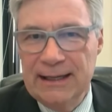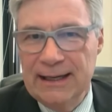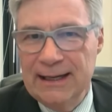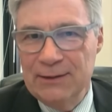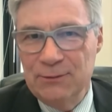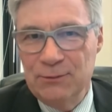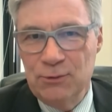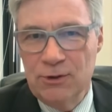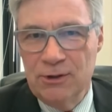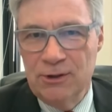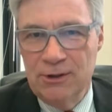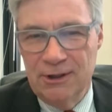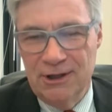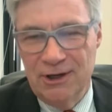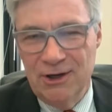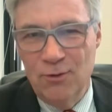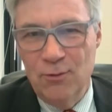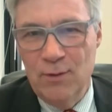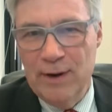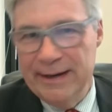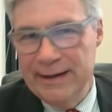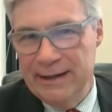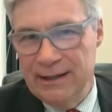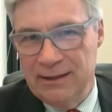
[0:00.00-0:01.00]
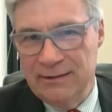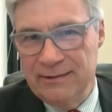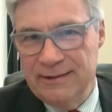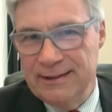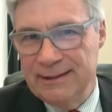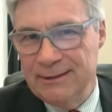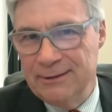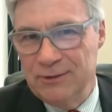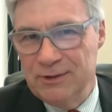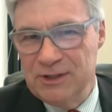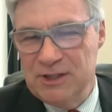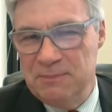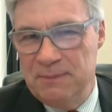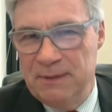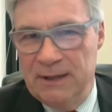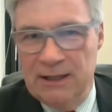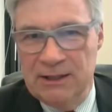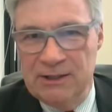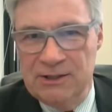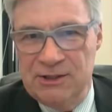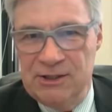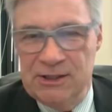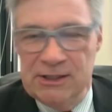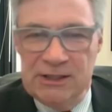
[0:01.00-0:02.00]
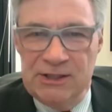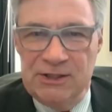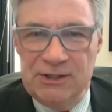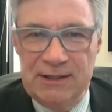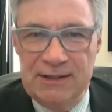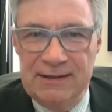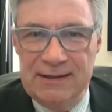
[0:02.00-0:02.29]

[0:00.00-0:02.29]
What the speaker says: and we're awaiting their responses,